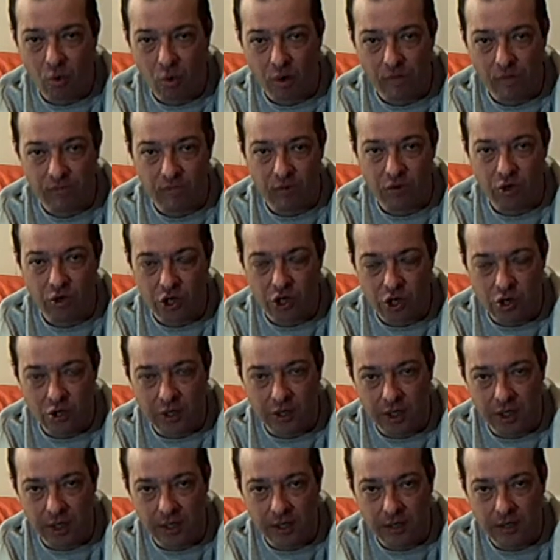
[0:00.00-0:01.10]
or if they're
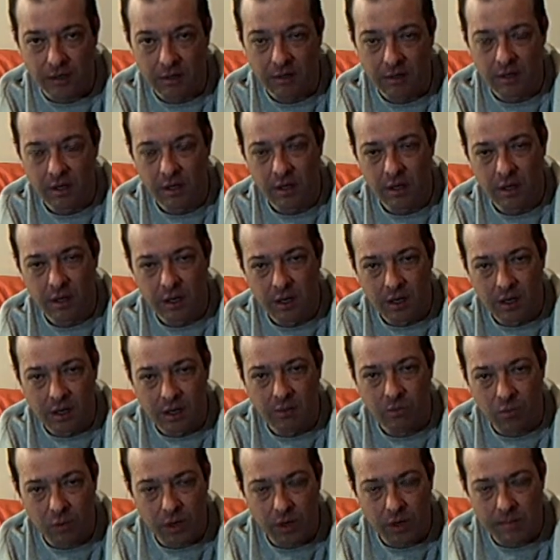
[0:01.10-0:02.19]
joking.
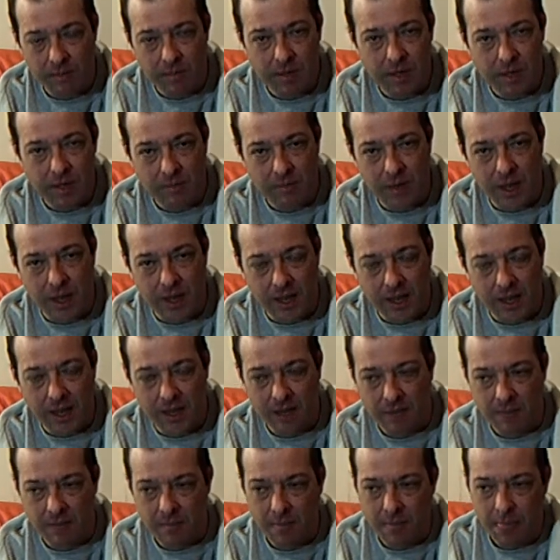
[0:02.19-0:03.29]
And what I mean by that